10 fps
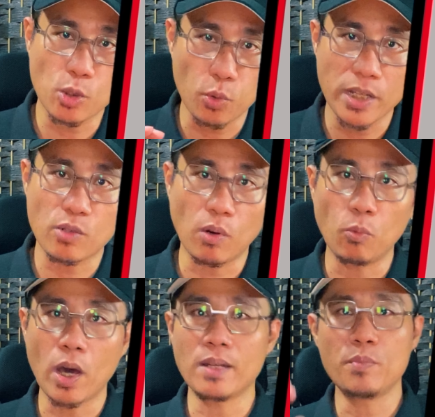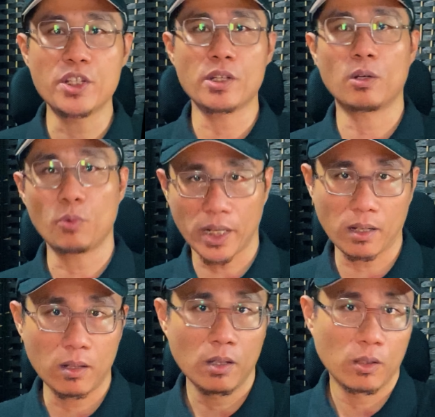keris from one Mr. Rick,
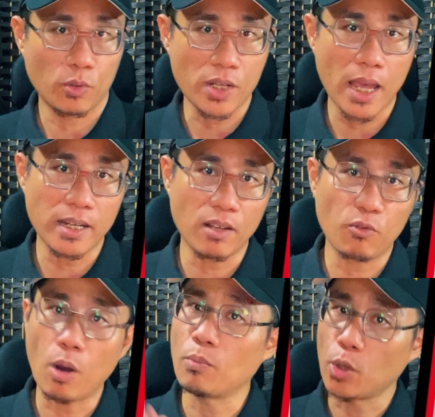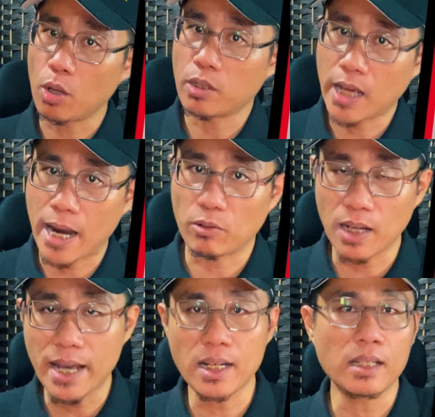residing from North
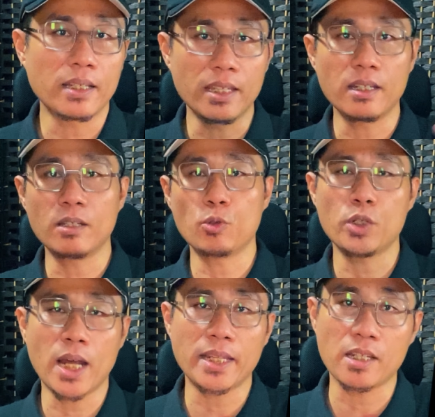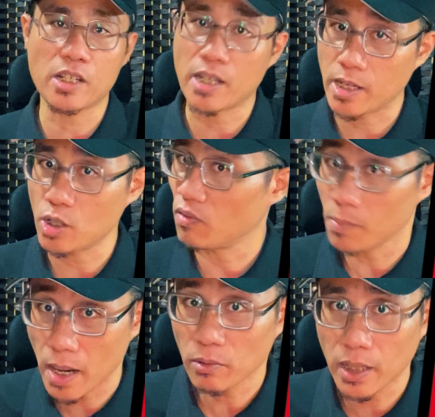Carolina in the United States of
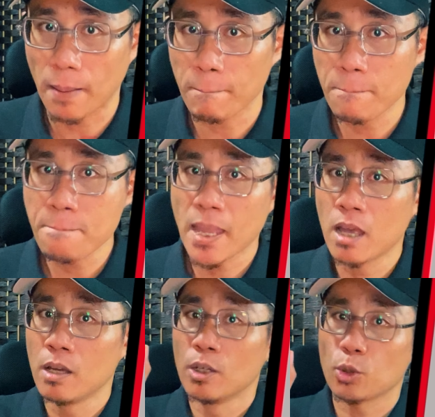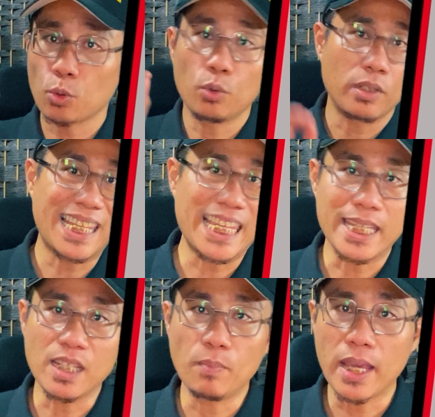America, through the
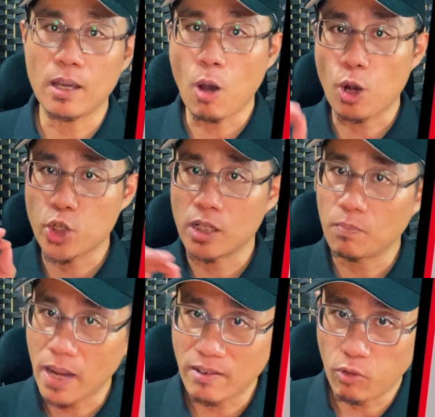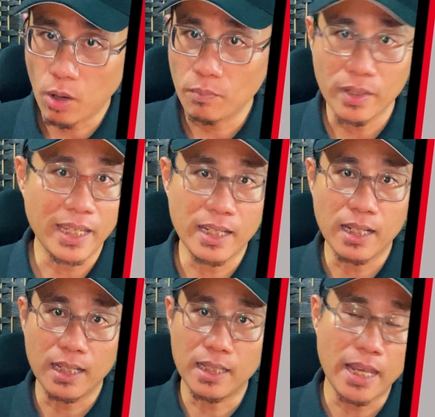eBay auction platform in
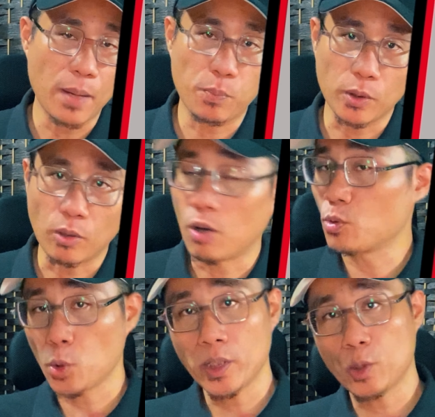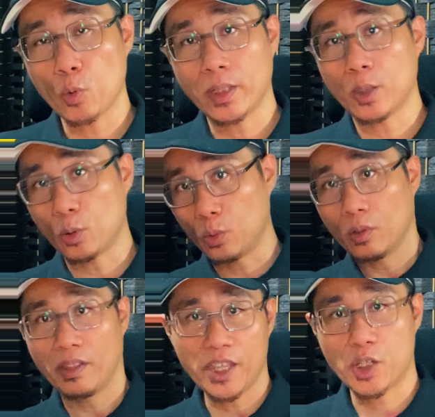early April of 2022
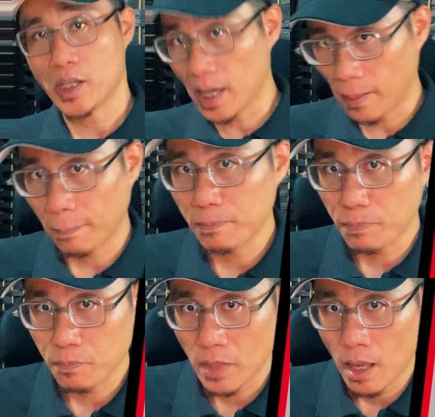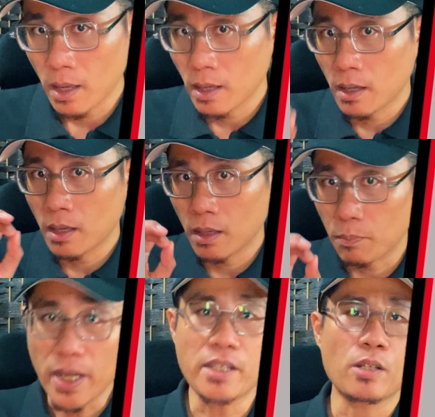this year.
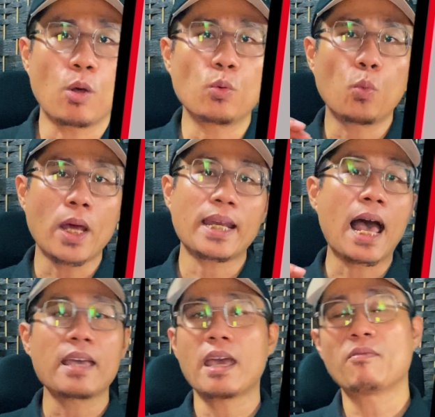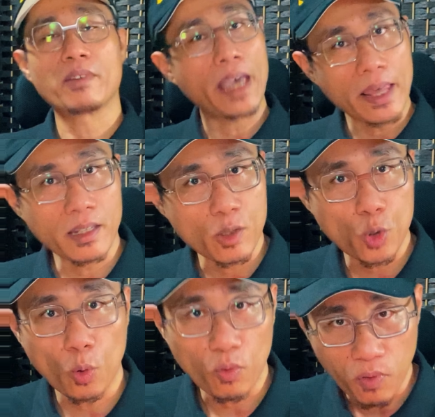Based on what I have gathered
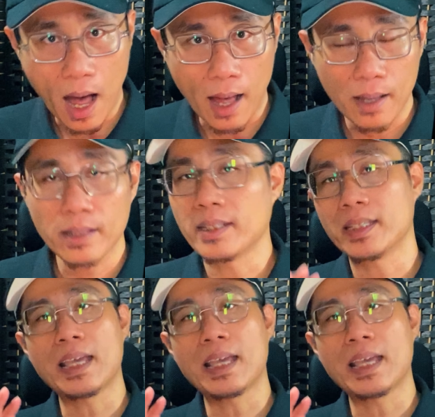so far, he